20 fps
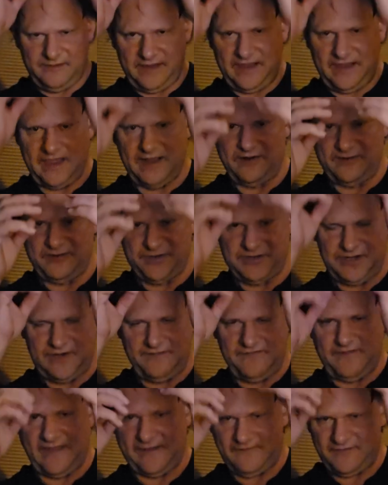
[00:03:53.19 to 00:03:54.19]
the energy
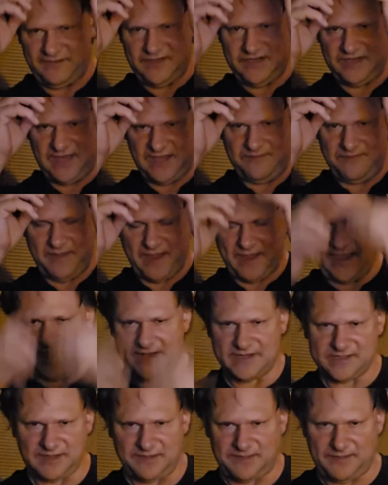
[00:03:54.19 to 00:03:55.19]
of having to keep my
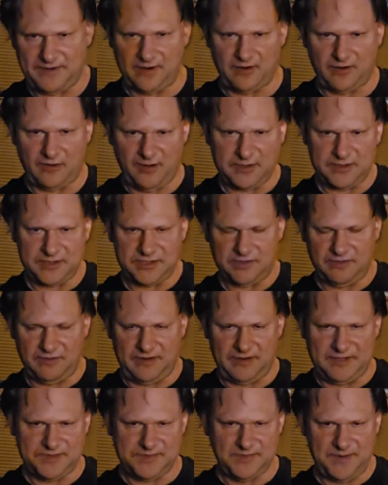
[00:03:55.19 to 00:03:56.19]
hands up here. Also,
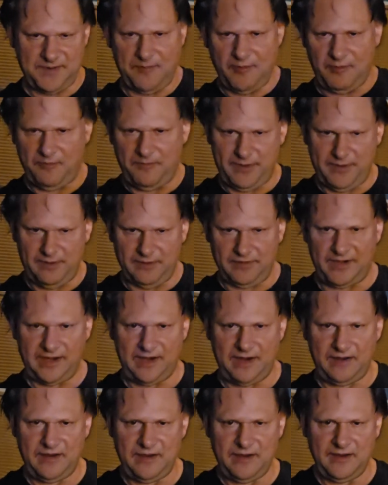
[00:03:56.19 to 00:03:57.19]
it gives me
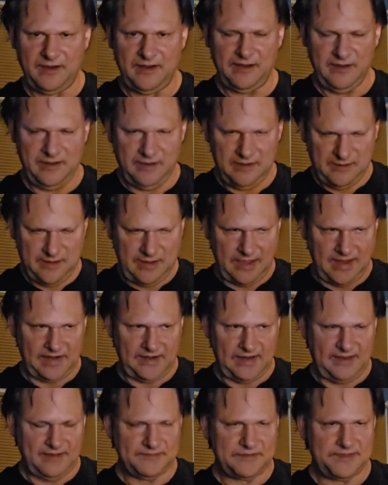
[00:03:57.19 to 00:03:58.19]
mobility, and
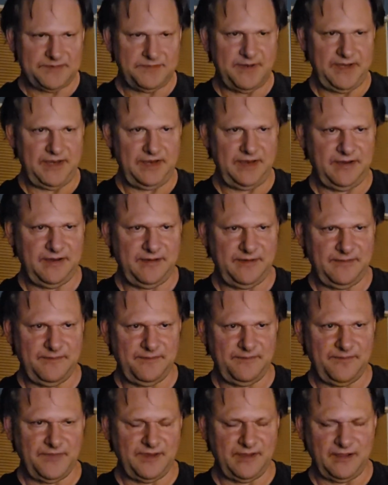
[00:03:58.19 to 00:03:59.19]
it gives me
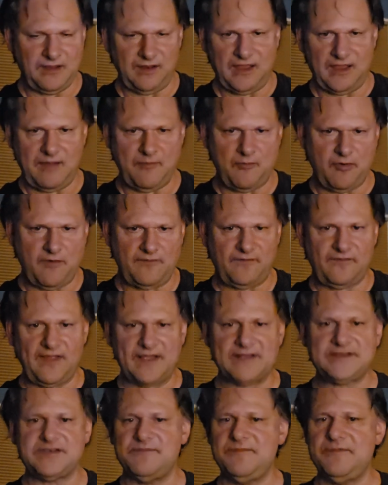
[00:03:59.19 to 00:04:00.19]
a lot more
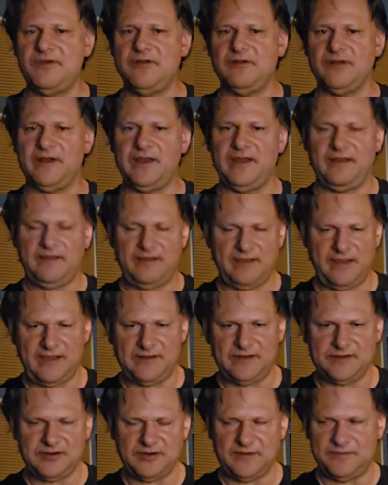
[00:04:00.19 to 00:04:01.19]
flexibility
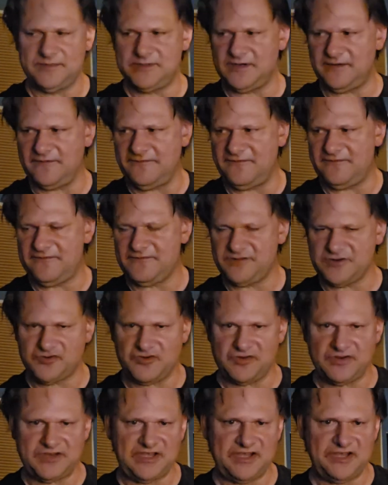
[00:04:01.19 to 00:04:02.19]
in terms of
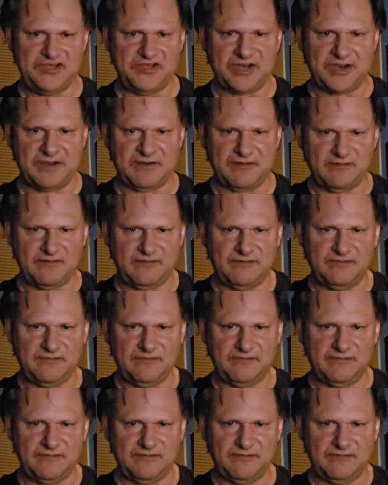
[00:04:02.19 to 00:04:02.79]
strategic